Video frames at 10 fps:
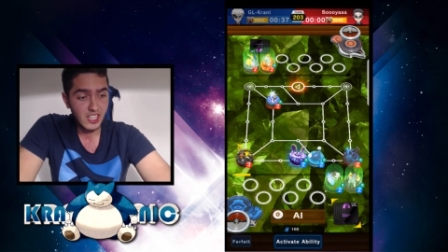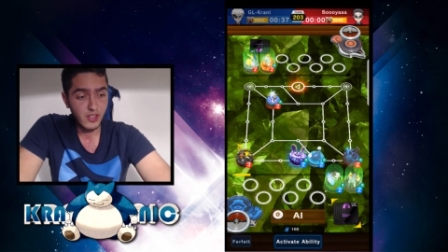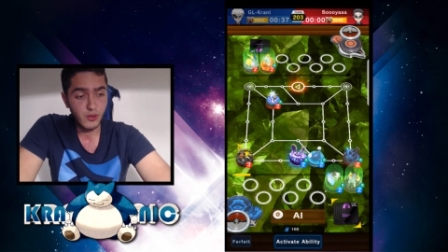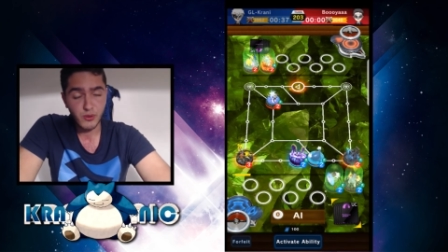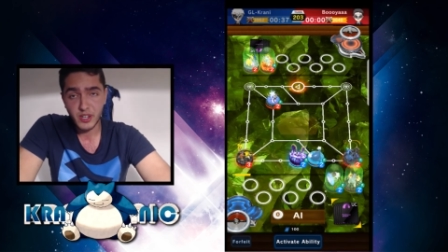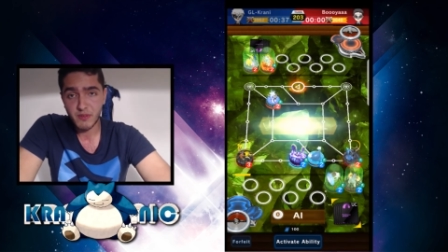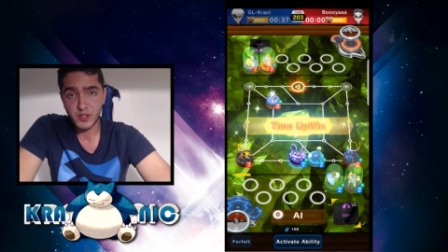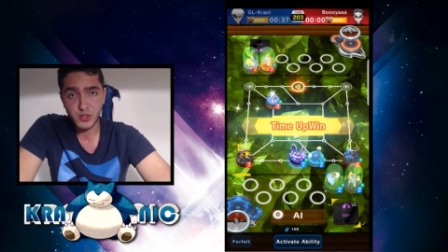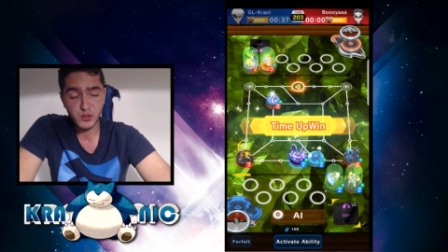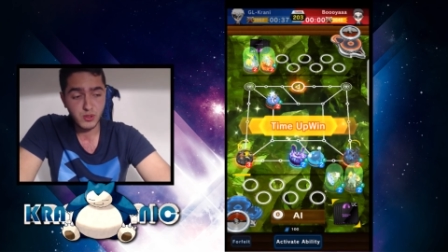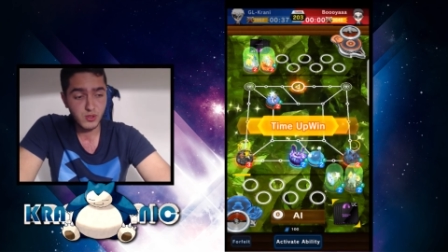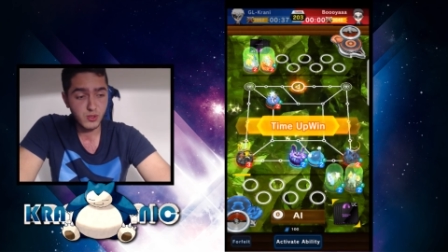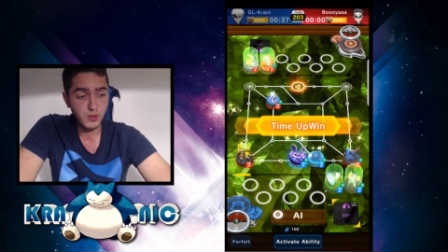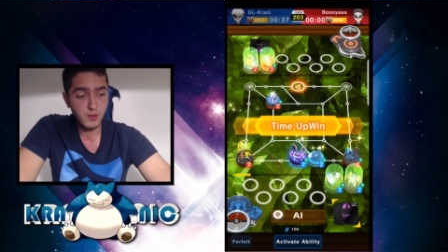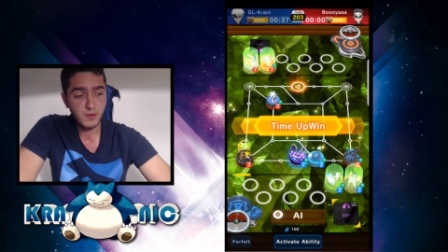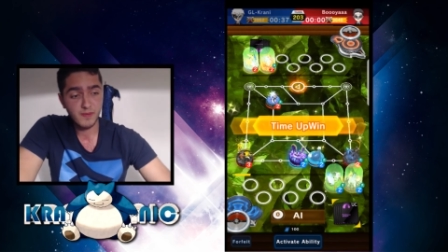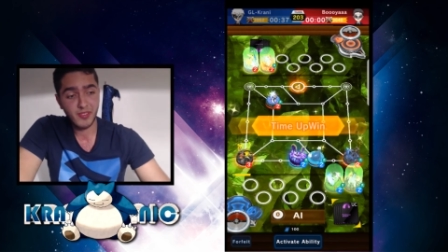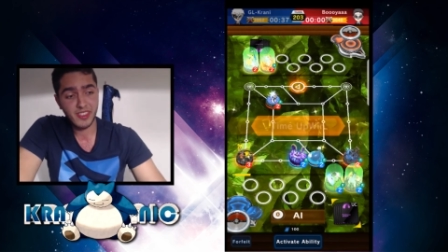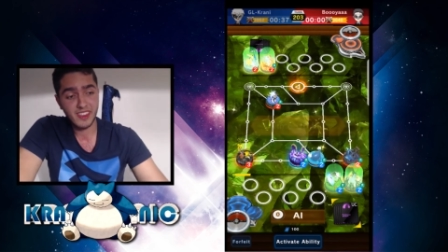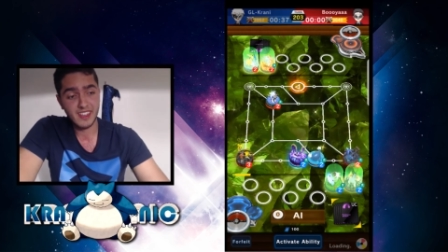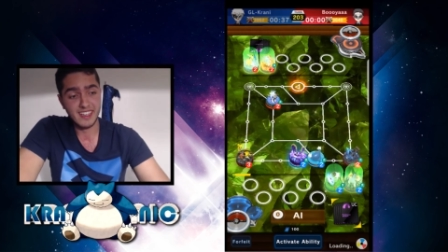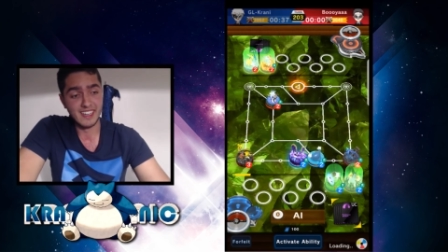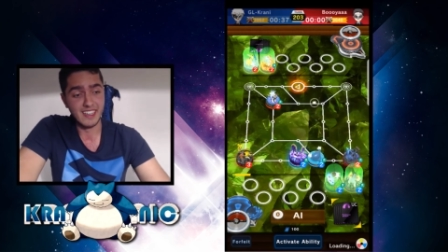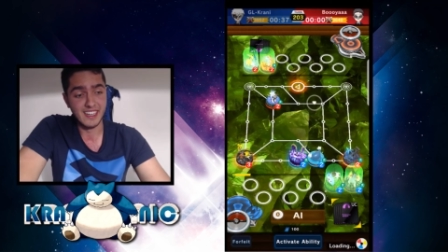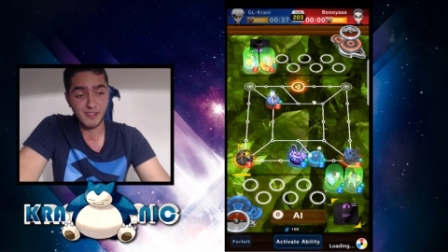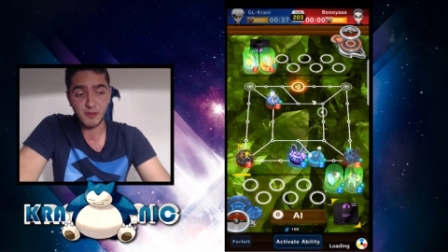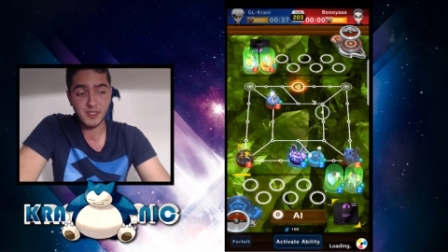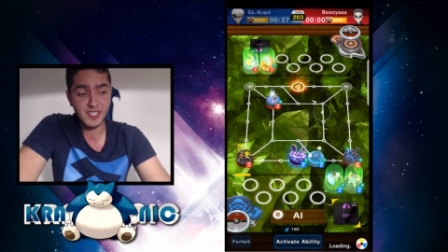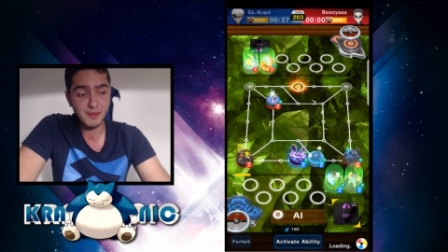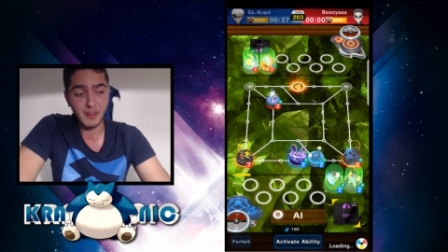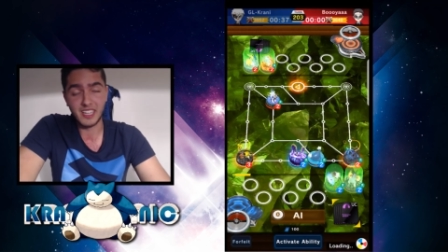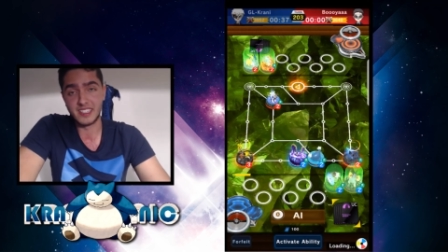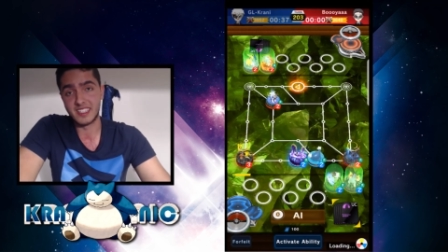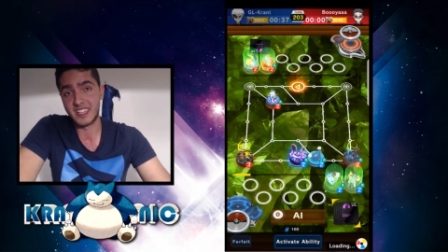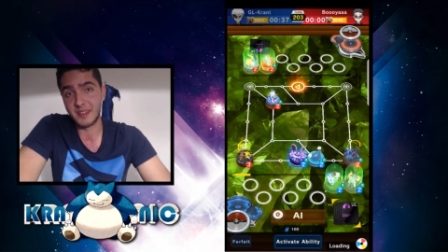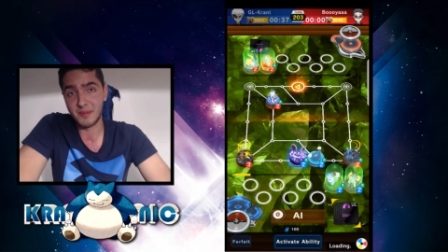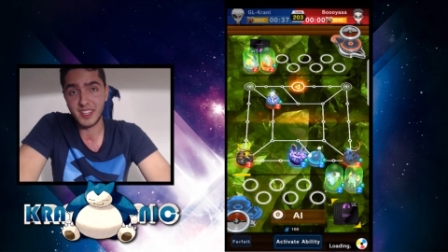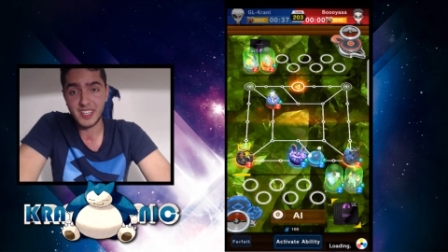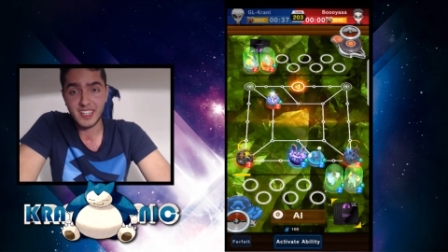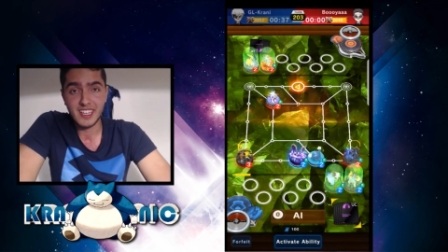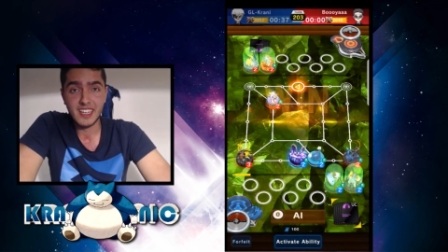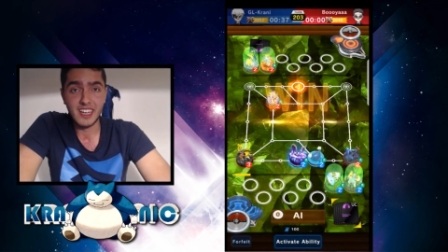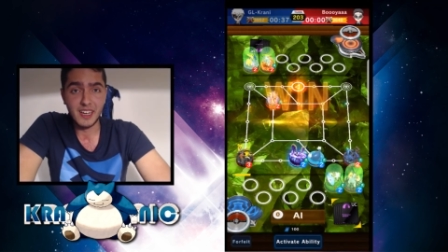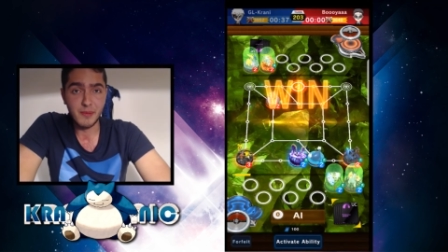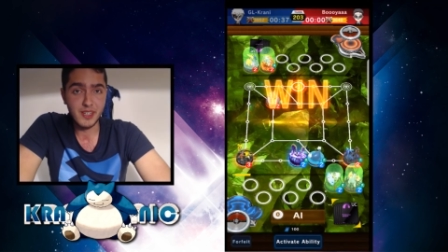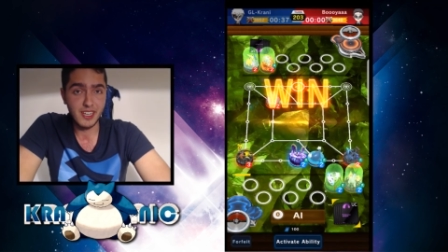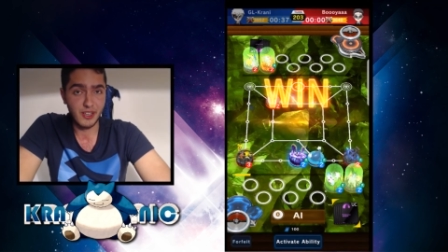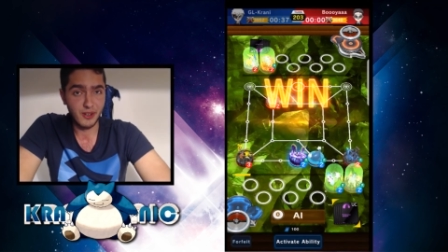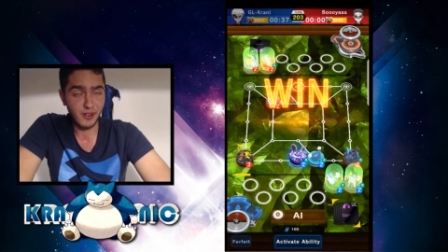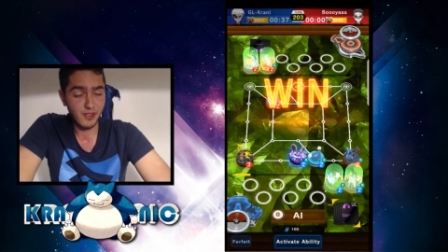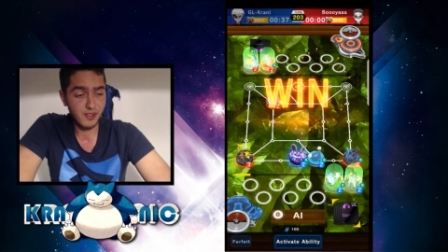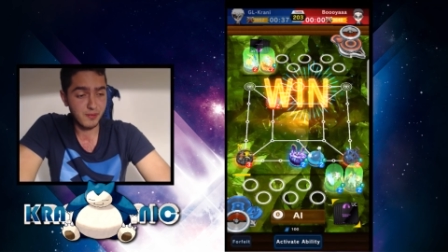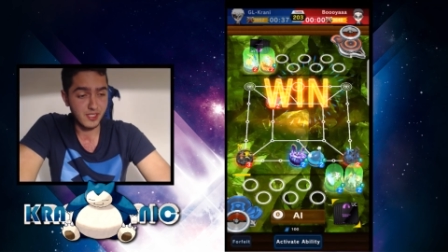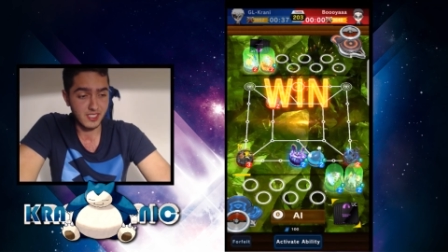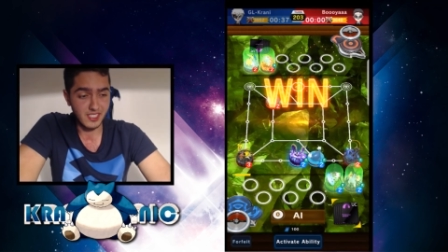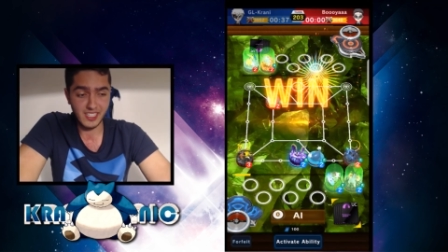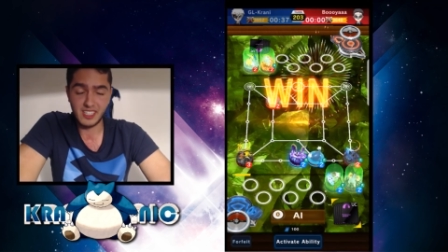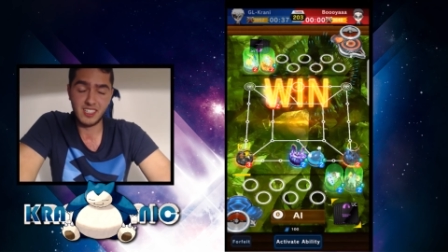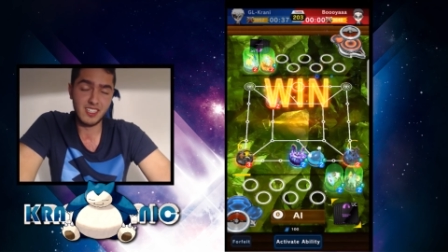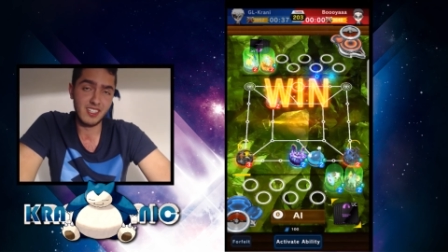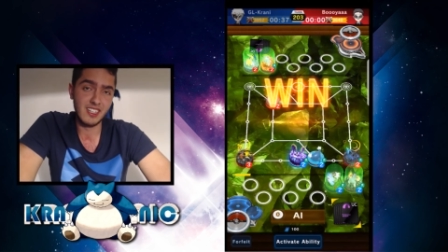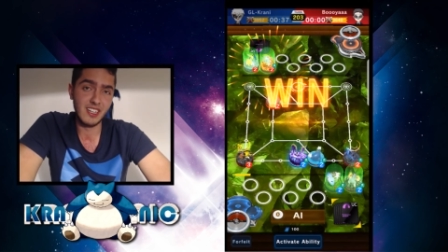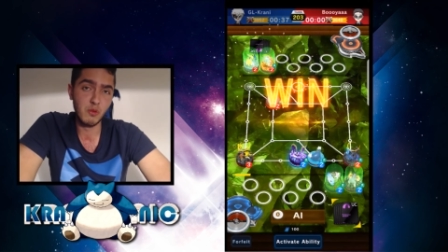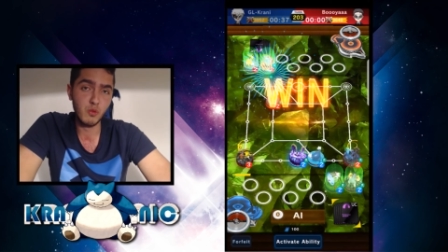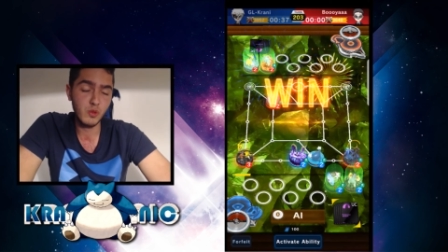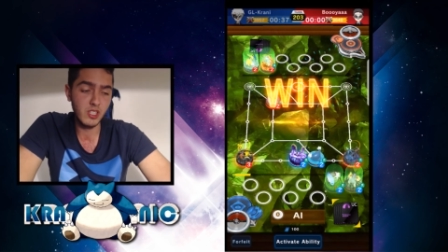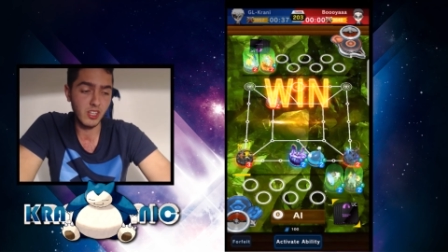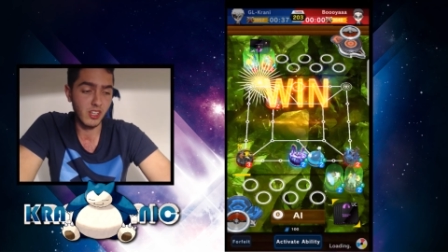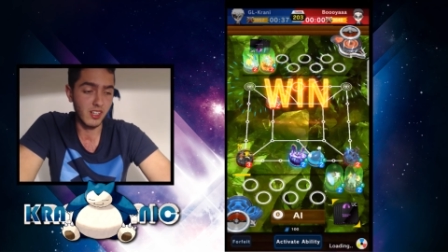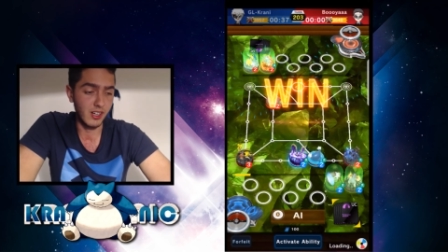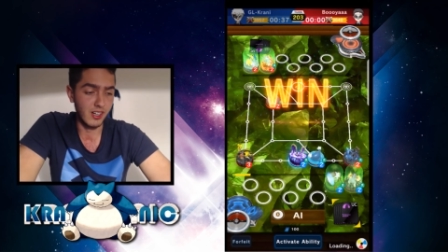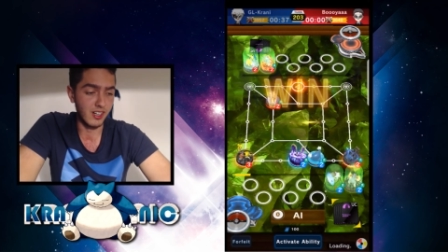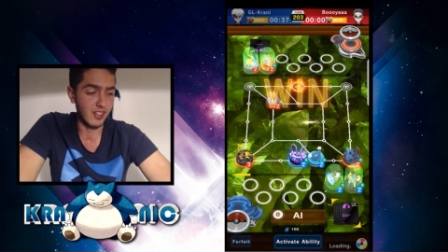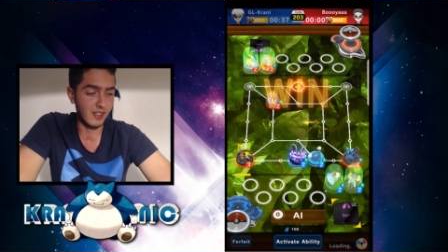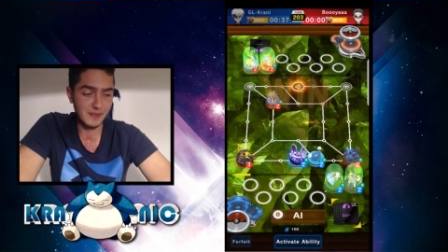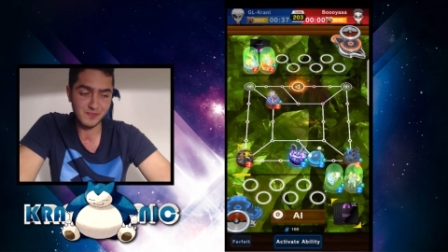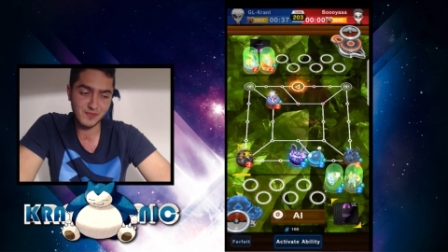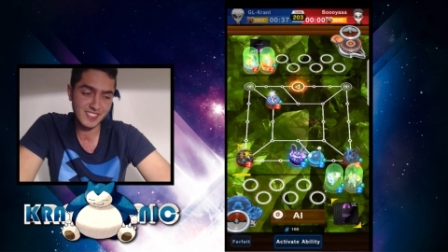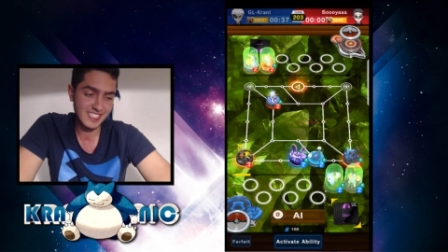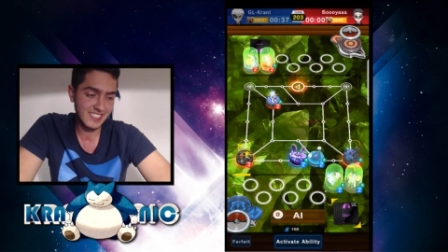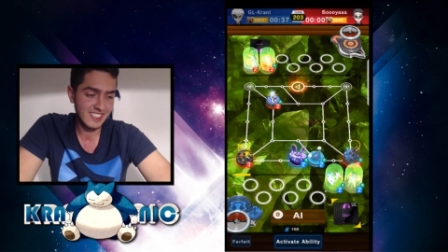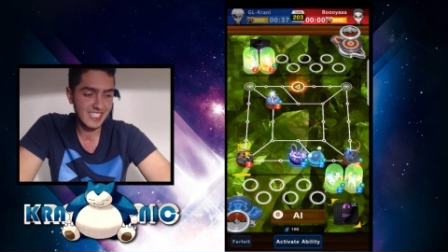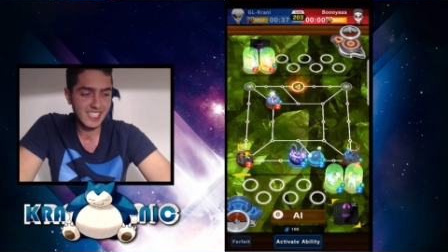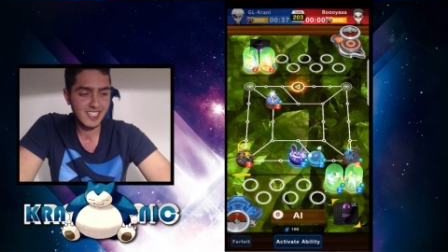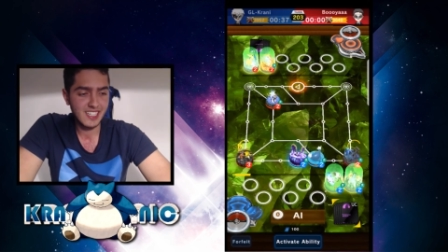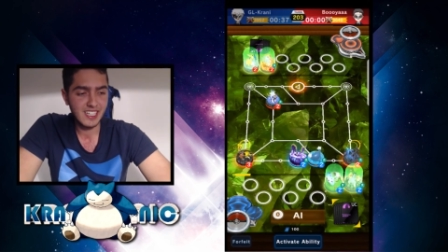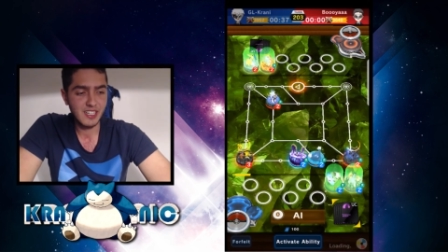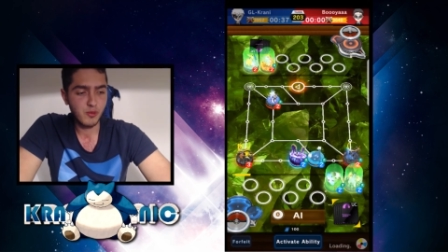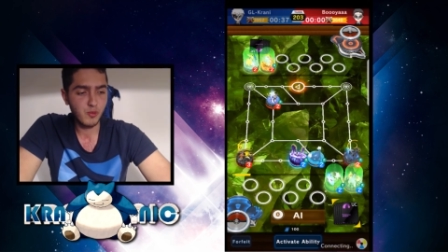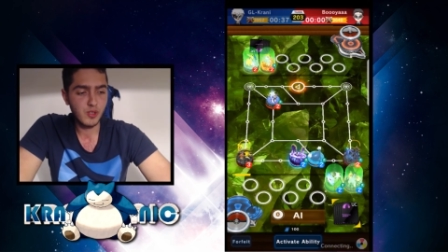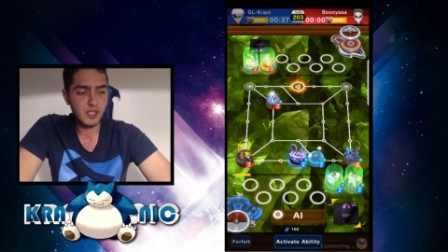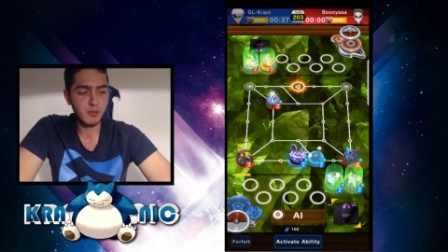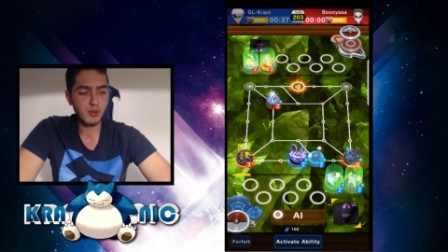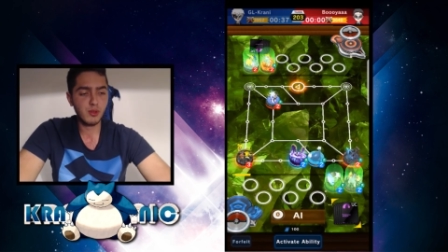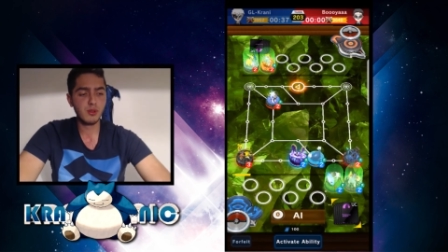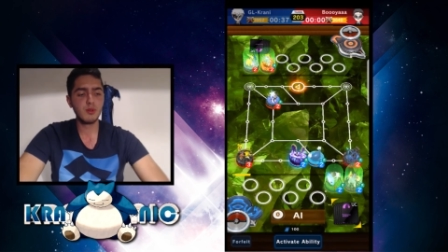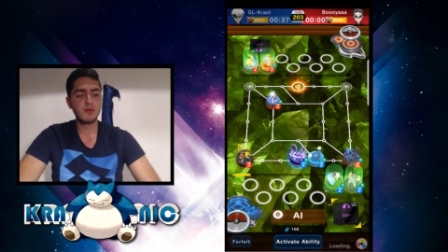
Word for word: three versus two. Uh, win by time. I made a YOLO mistake with uh, with Bulu.